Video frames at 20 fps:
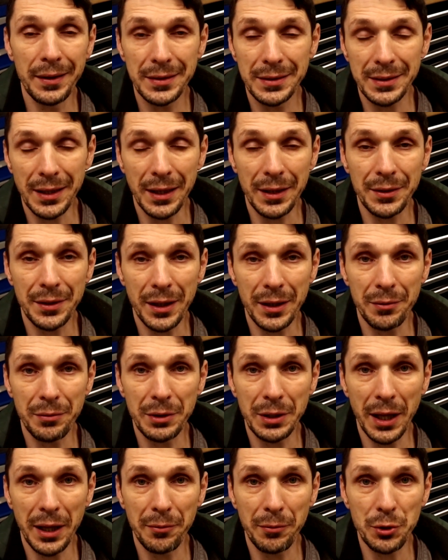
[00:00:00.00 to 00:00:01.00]
second
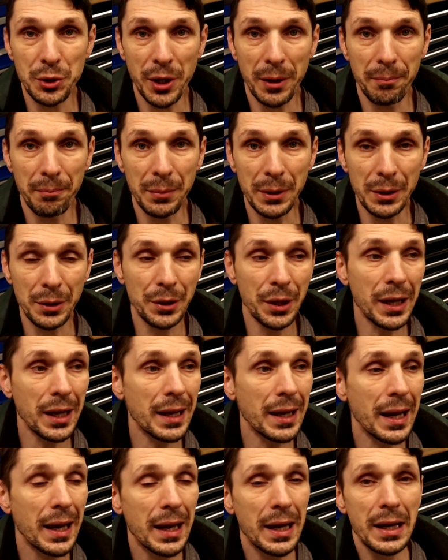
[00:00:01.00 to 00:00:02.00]
RV10 which I'm
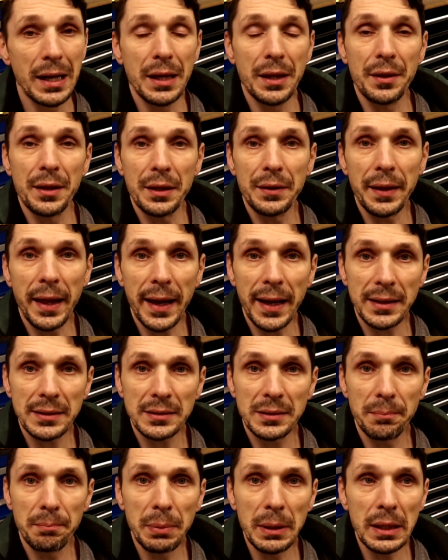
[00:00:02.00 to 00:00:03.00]
building. The
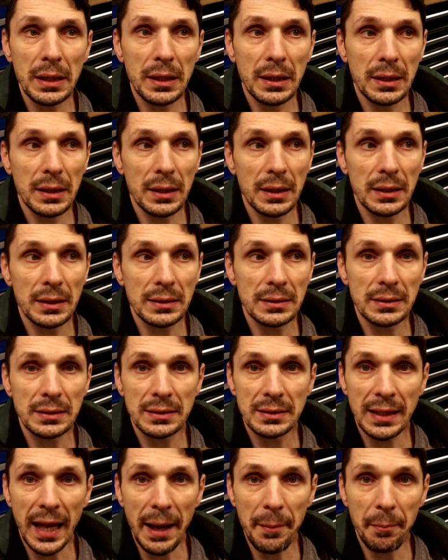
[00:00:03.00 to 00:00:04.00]
next big
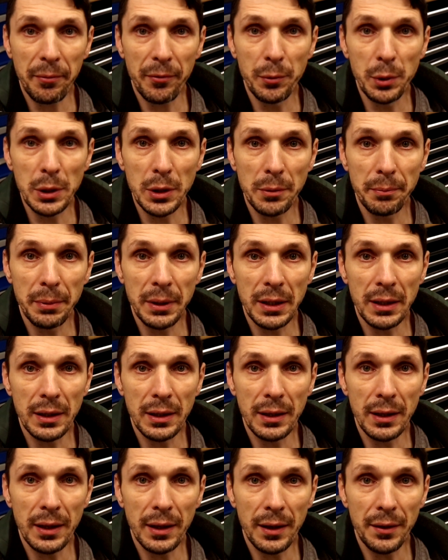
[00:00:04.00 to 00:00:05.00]
step will
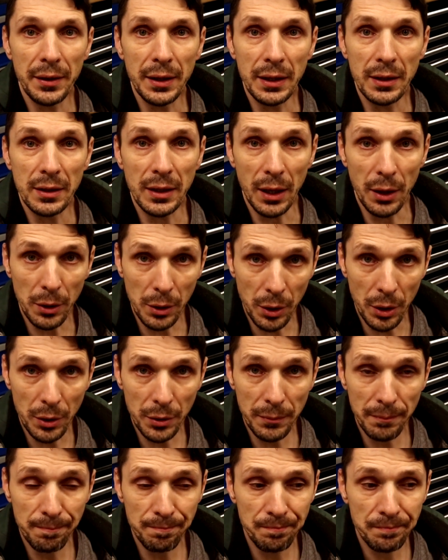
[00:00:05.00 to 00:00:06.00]
be the tail
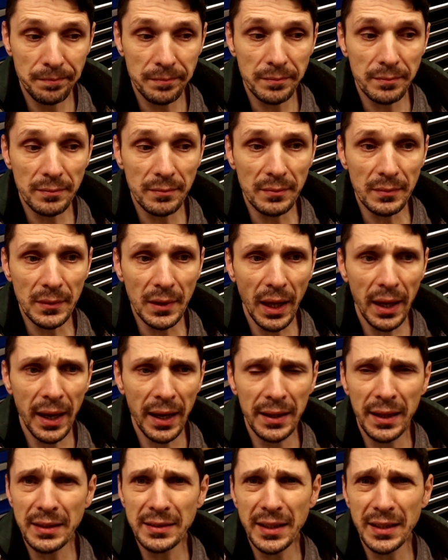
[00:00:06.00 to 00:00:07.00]
con.
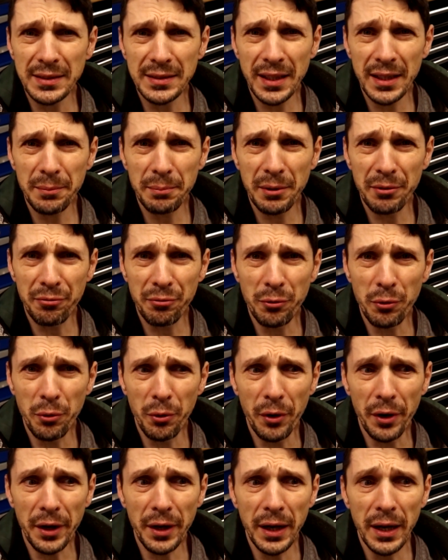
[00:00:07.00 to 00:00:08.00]
And as I said
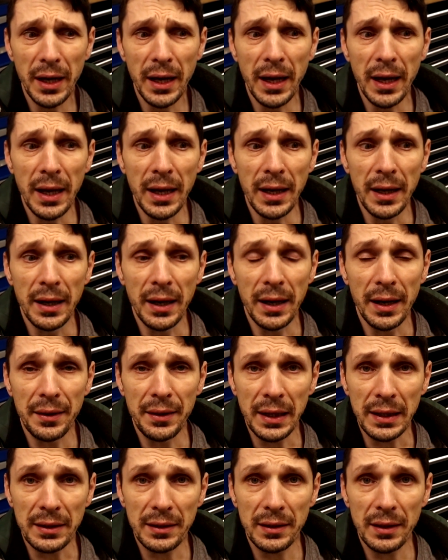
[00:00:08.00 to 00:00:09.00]
before,
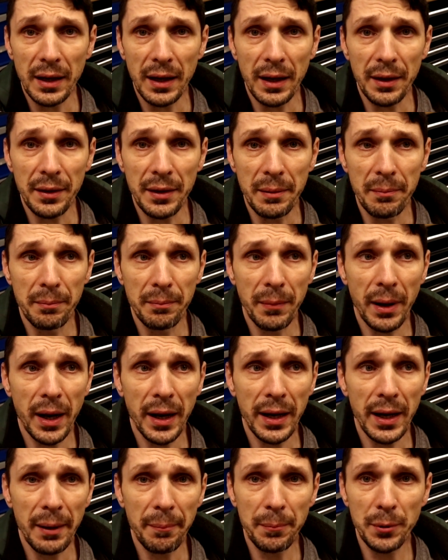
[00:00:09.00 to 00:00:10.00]
that the
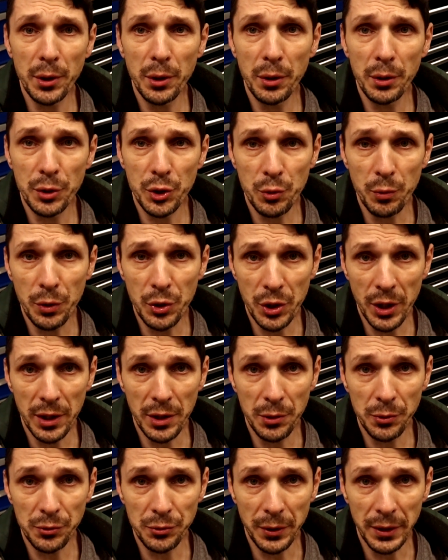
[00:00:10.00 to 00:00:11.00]
my approach which I
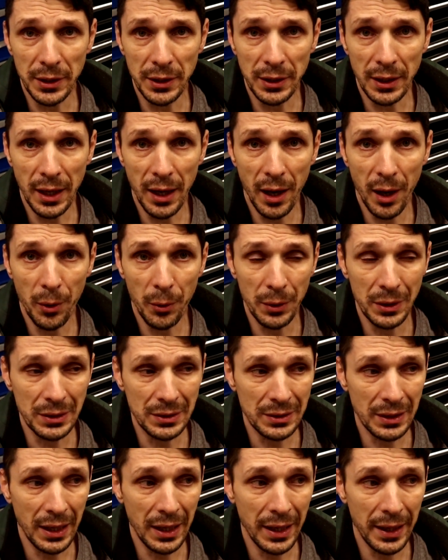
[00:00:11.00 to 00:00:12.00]
use right now
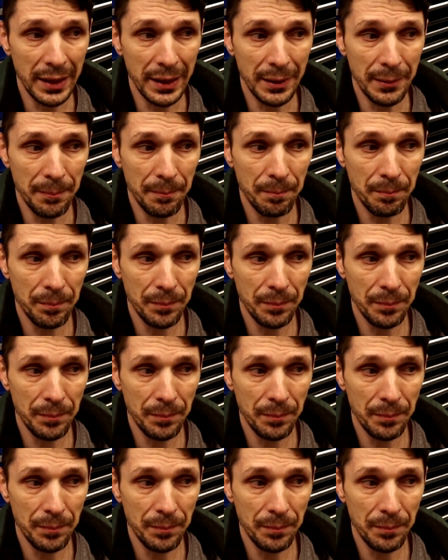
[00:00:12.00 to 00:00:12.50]
is I